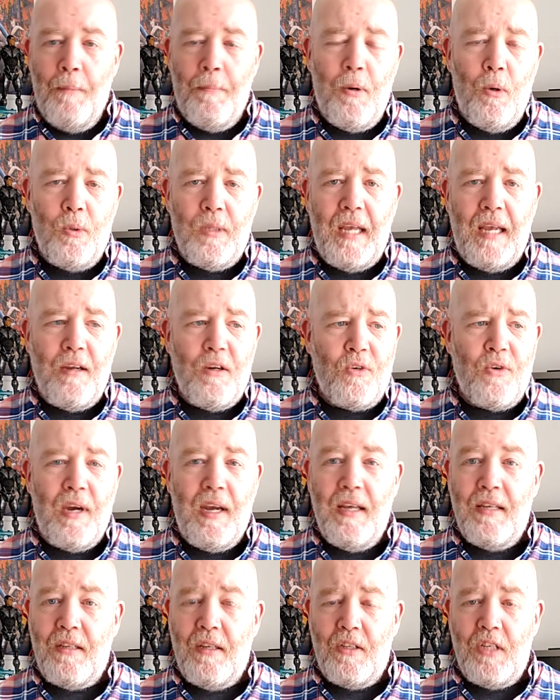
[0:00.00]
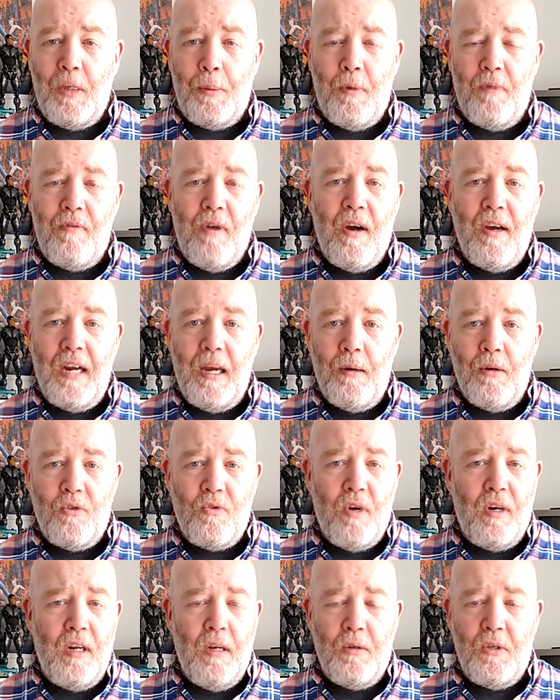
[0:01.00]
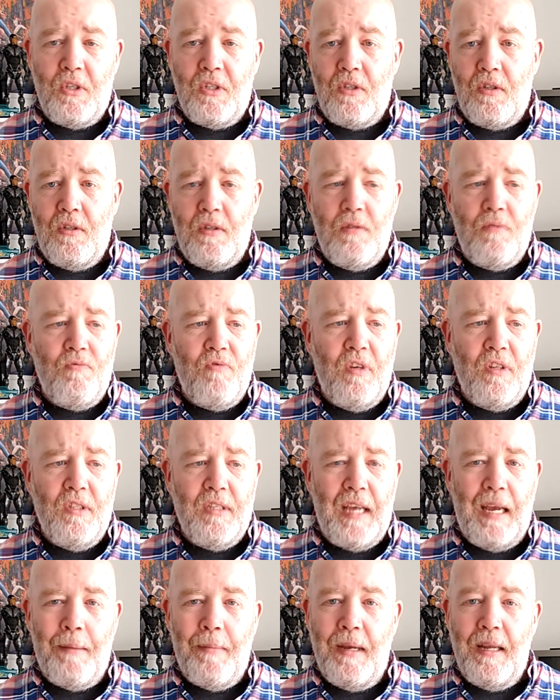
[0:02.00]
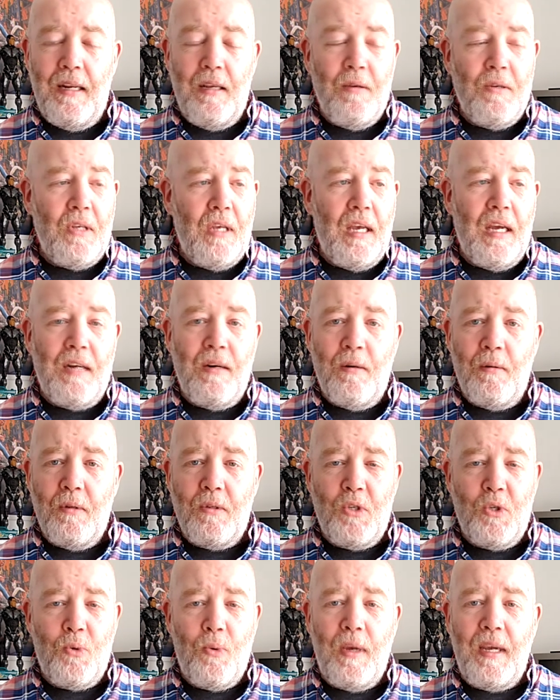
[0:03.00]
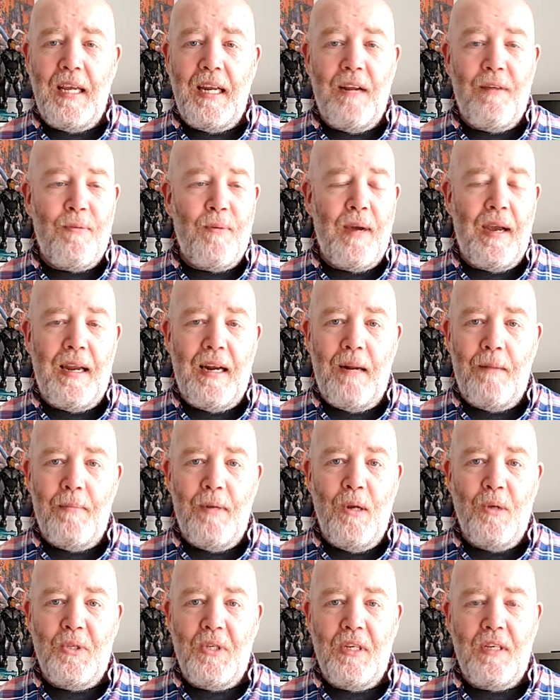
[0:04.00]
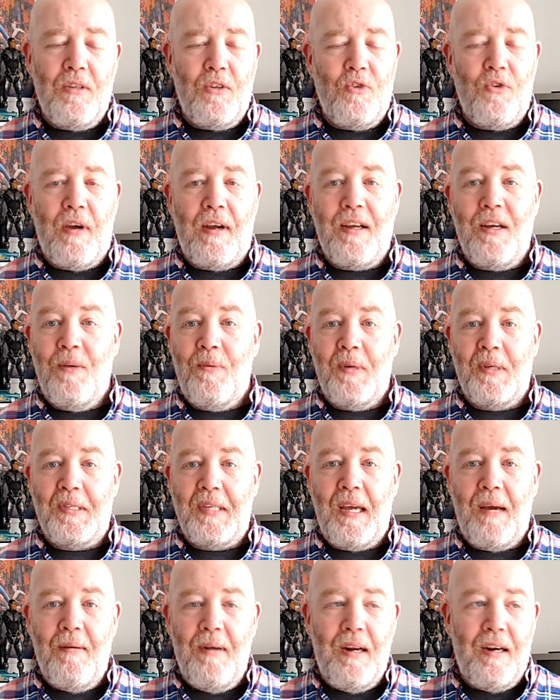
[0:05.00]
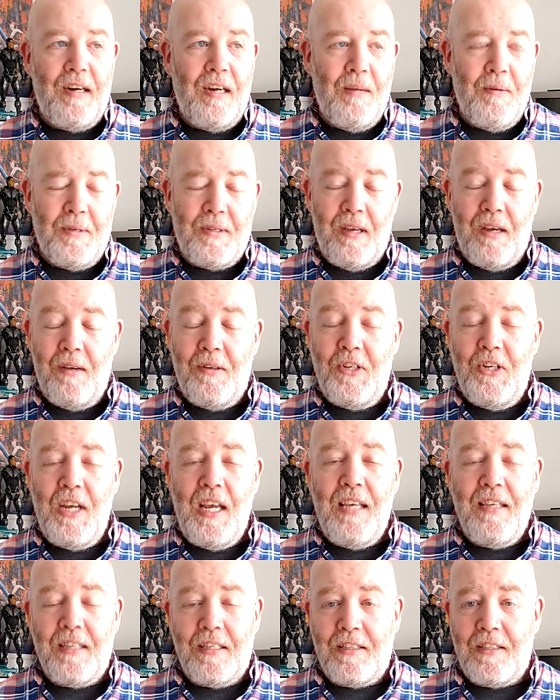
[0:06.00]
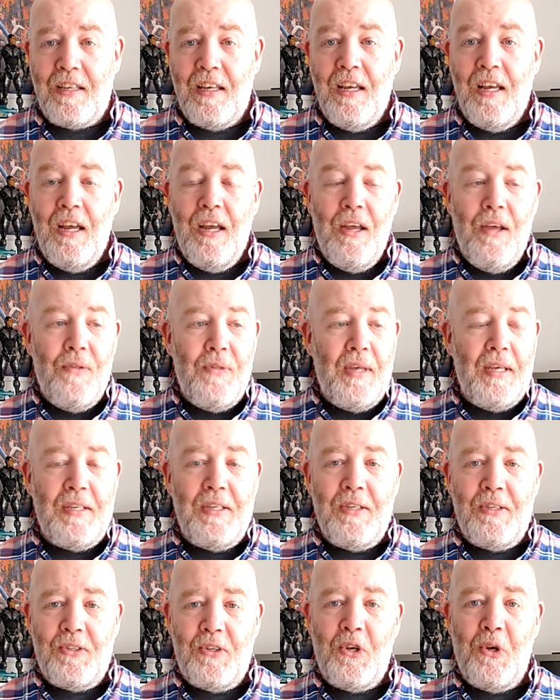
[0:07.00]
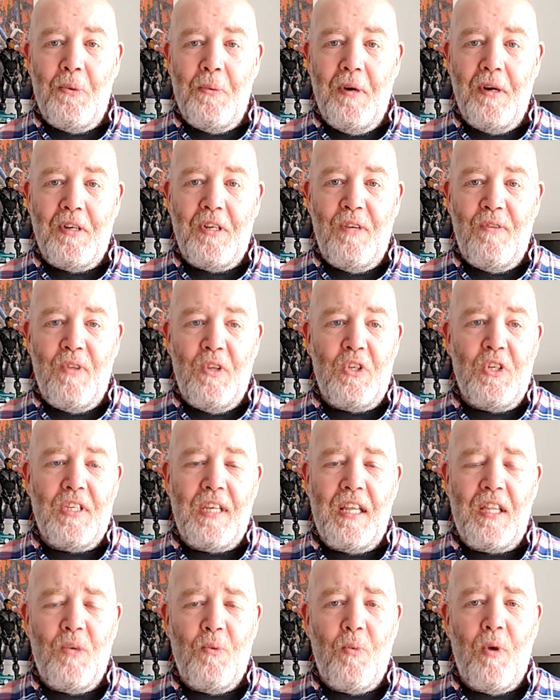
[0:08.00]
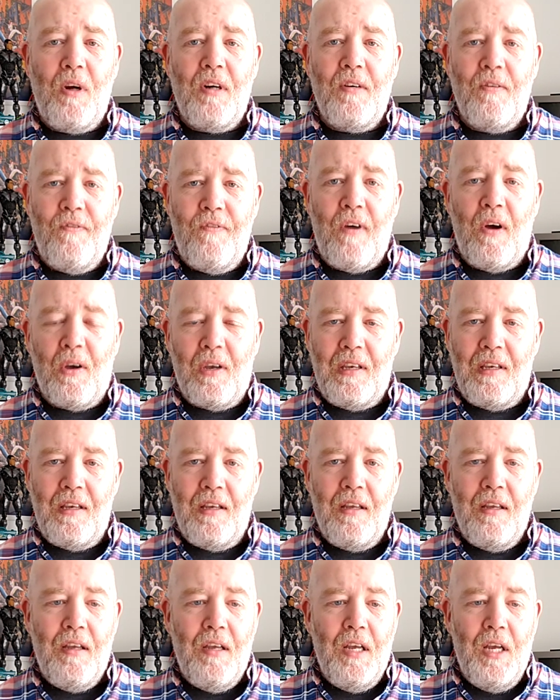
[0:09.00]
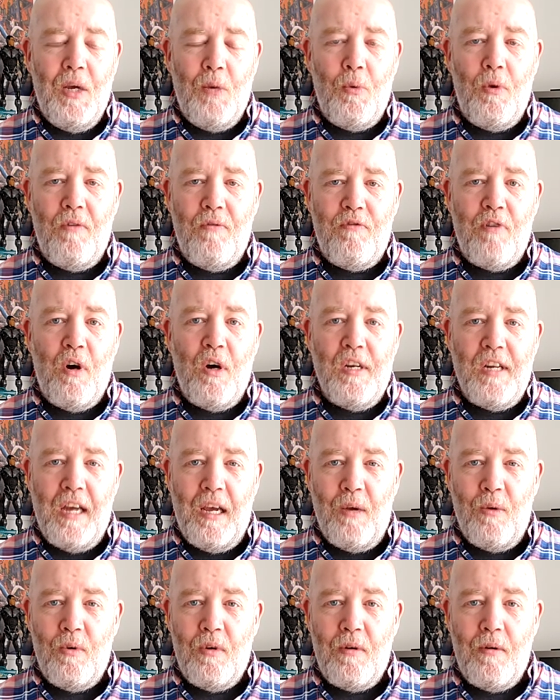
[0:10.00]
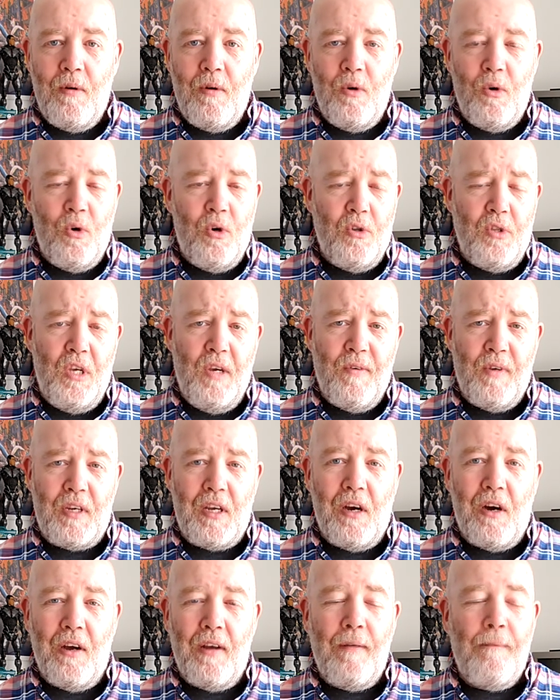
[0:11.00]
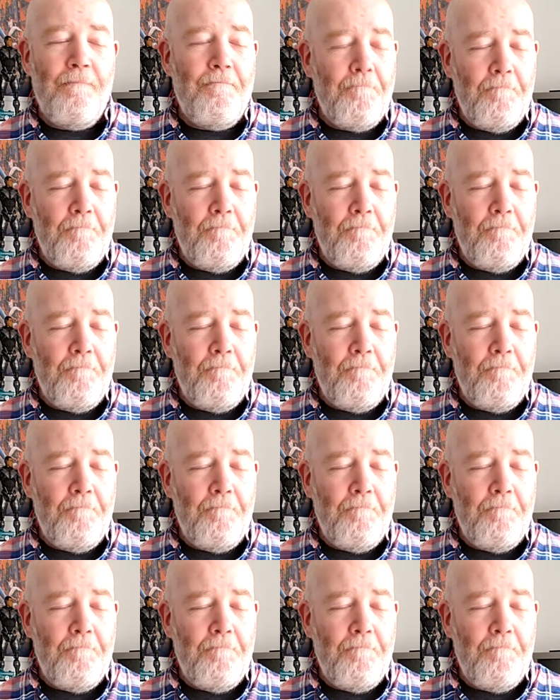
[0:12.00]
pull down craters on top of Rhino as Rhino runs at me and it's swinging everywhere and I'm losing track of what's going on. It was like, Jesus, this is too much. If they just had the one fight with Rhino or the other guy,